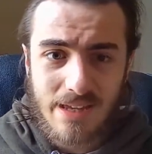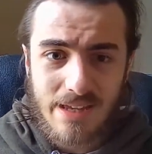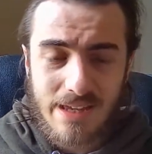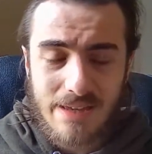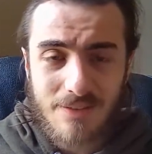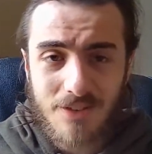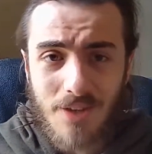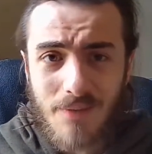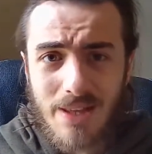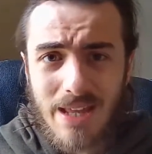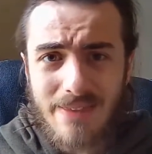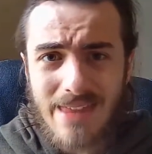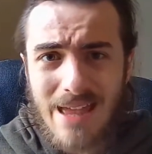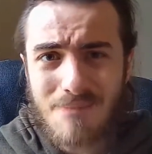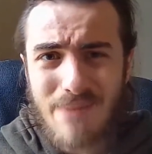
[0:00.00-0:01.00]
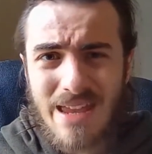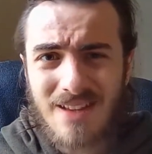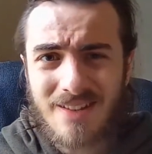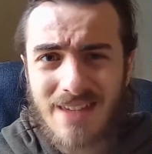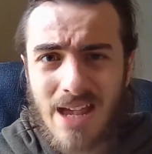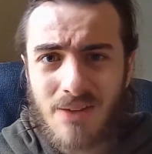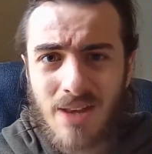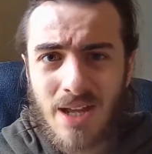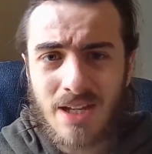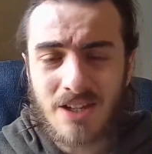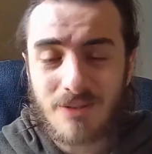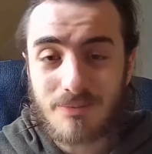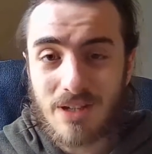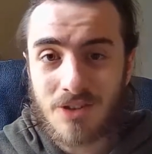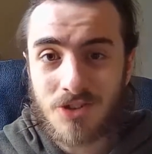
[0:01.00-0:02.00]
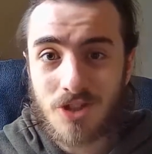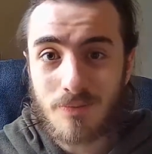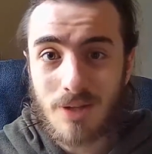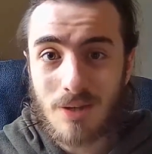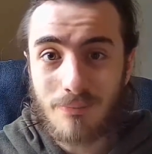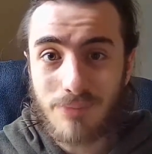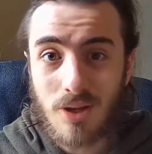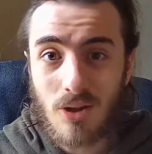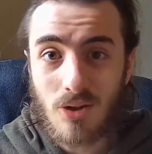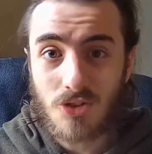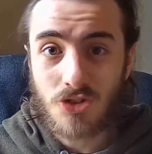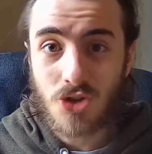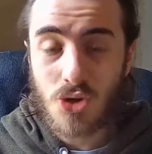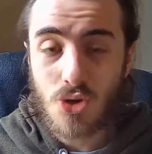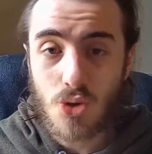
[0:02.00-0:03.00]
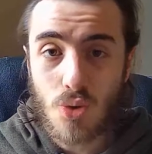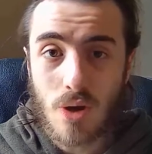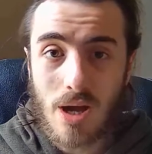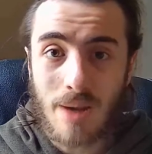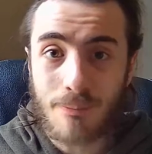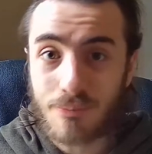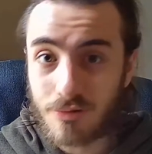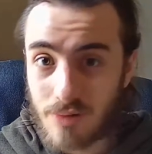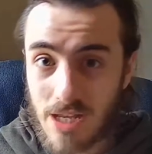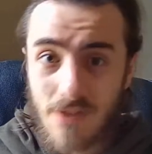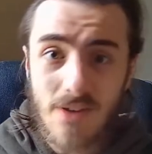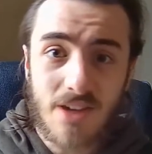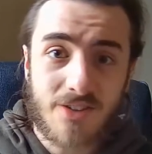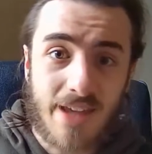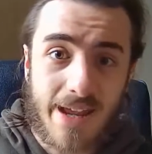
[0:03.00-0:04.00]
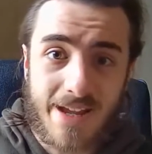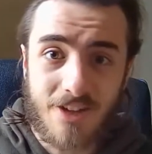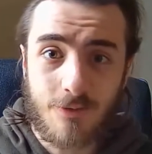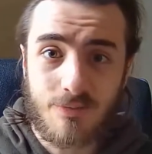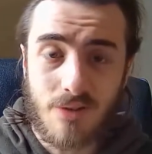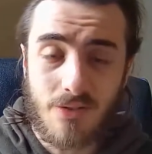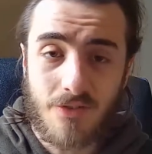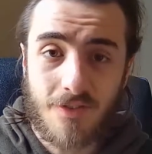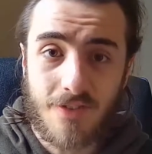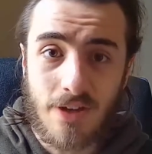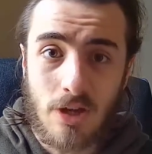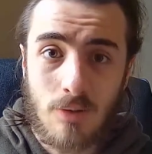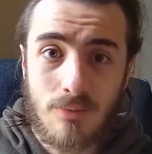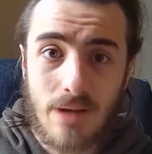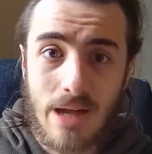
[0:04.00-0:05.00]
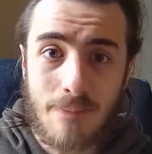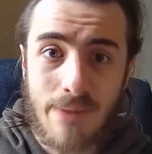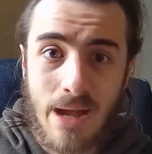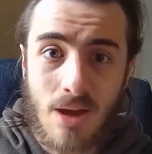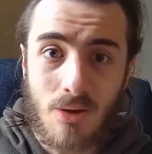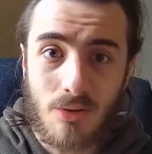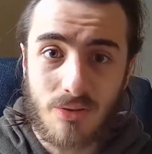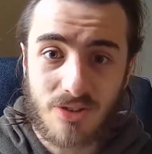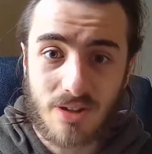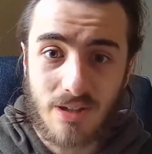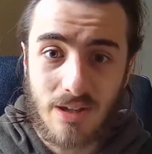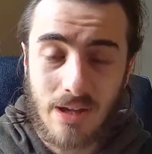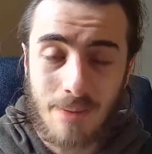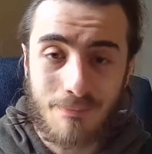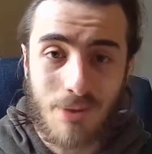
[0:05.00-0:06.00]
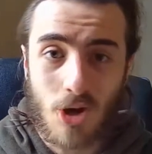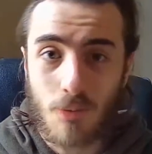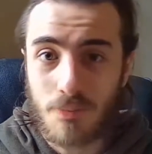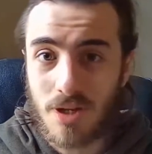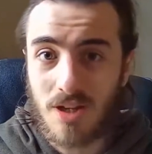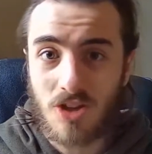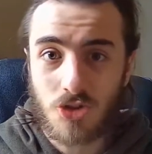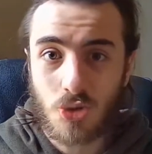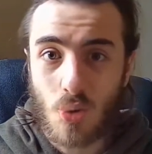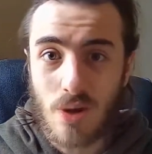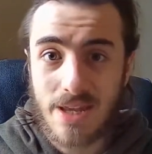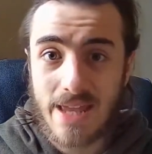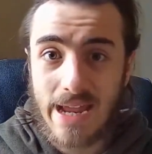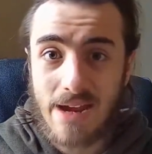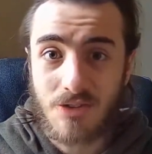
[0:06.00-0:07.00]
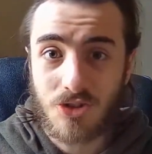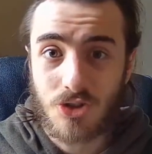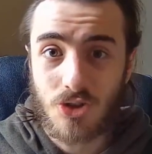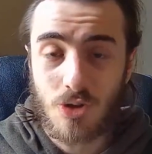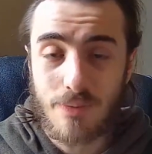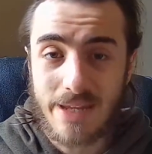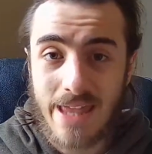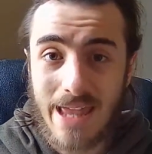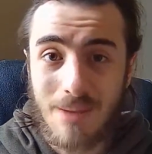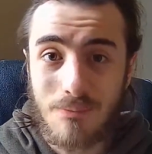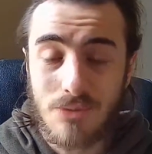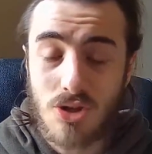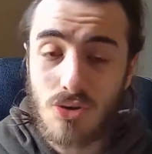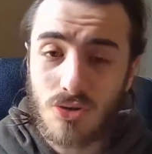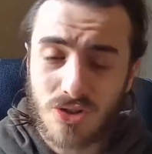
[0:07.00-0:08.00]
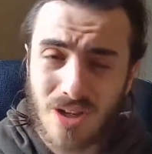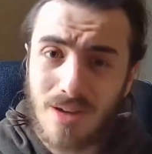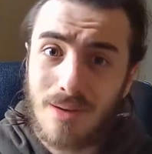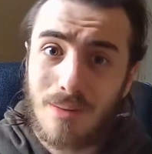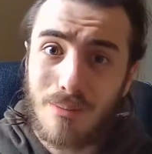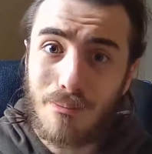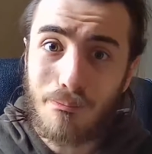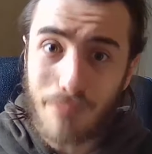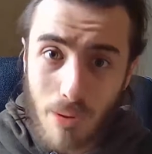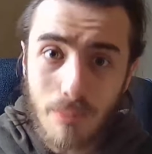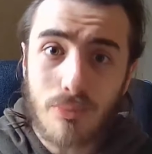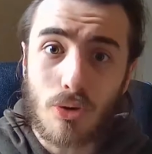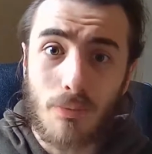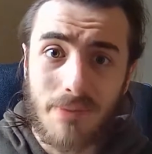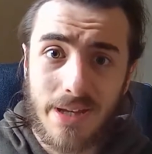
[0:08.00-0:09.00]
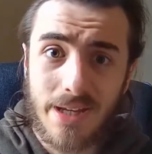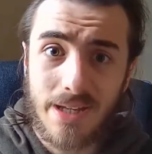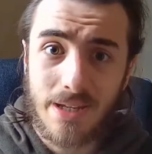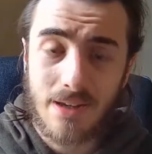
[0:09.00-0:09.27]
Something like that may sound like a similar plot to a previous Hasbro film about a popular toy character who became mute, Bumblebee,